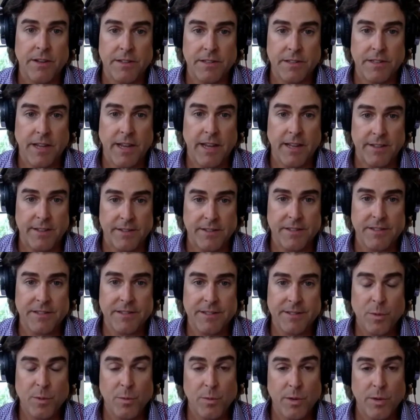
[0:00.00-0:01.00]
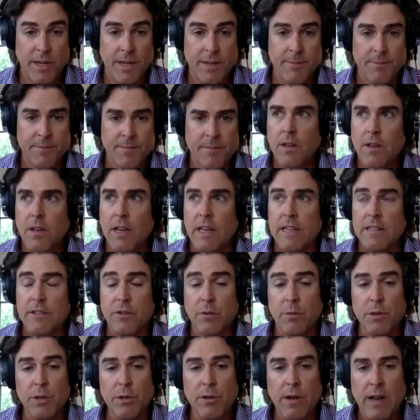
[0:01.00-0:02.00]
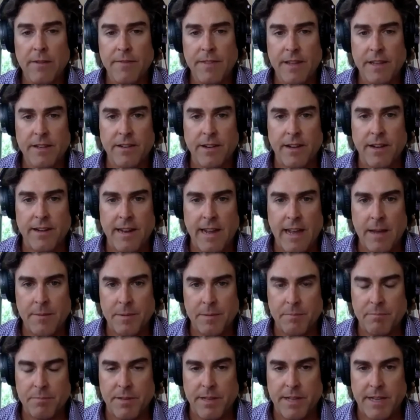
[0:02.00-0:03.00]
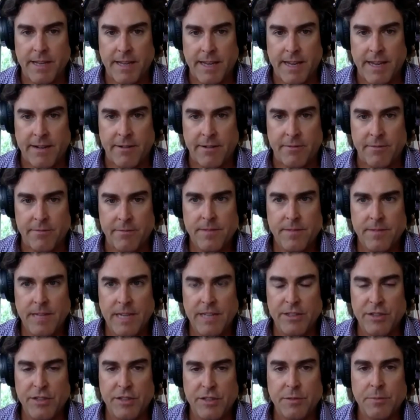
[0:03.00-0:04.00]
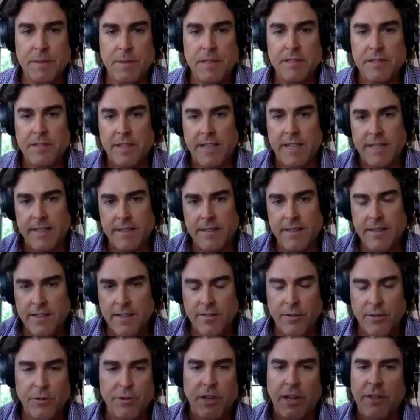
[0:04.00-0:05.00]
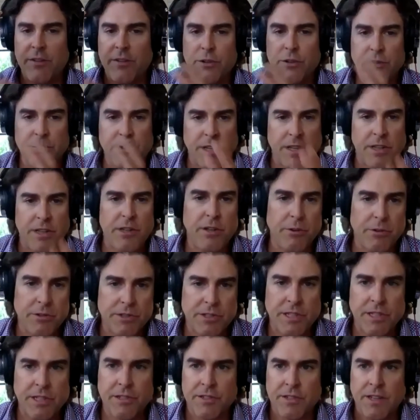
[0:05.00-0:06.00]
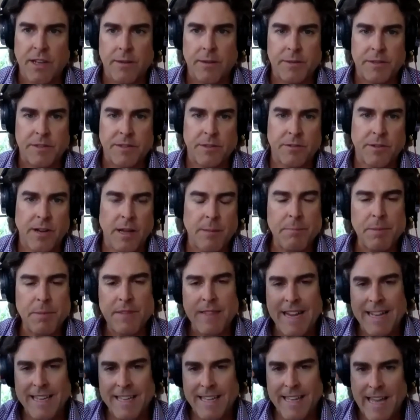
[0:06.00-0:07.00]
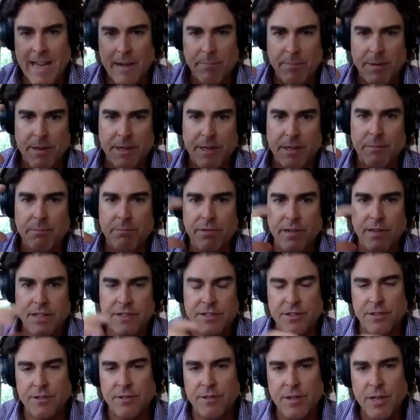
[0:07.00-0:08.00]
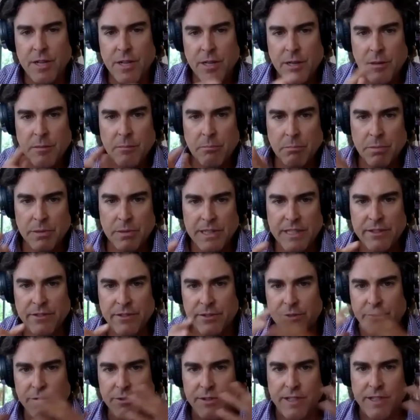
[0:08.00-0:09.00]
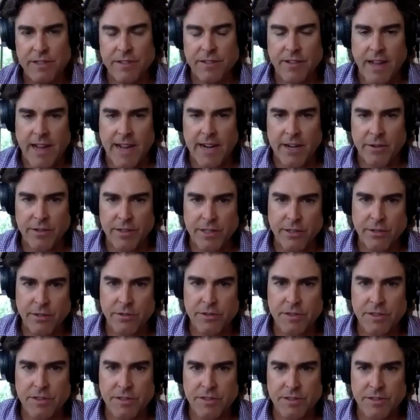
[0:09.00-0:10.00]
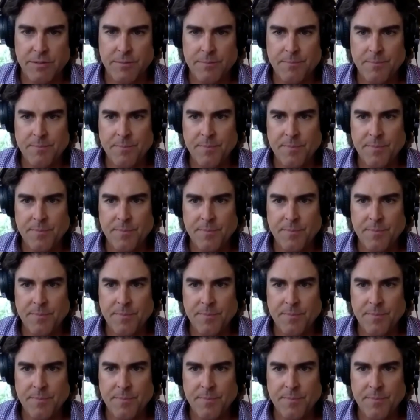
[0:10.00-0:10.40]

sense, right? And so when you have that dynamic playing out, it just means that those, and they're doing huge deals, obviously, right? But that cap rate compression bleeds through the entire ecosystem.